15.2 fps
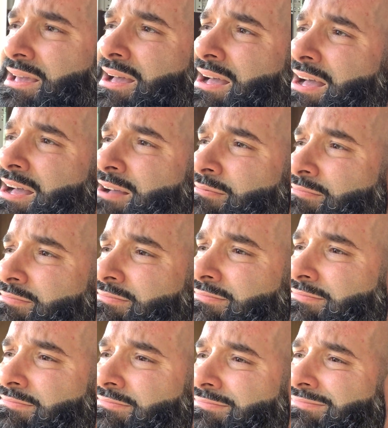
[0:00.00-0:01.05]
Um,
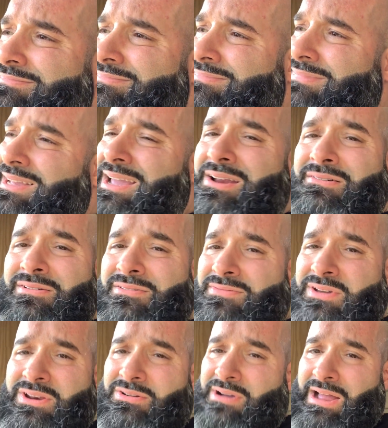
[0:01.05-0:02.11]
every
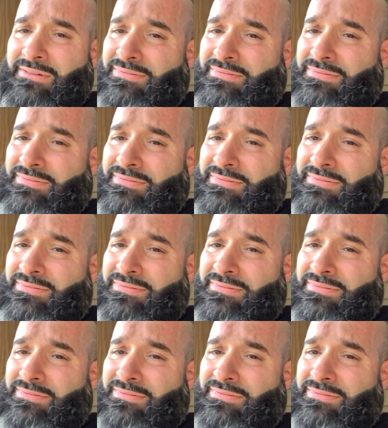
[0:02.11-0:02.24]
video I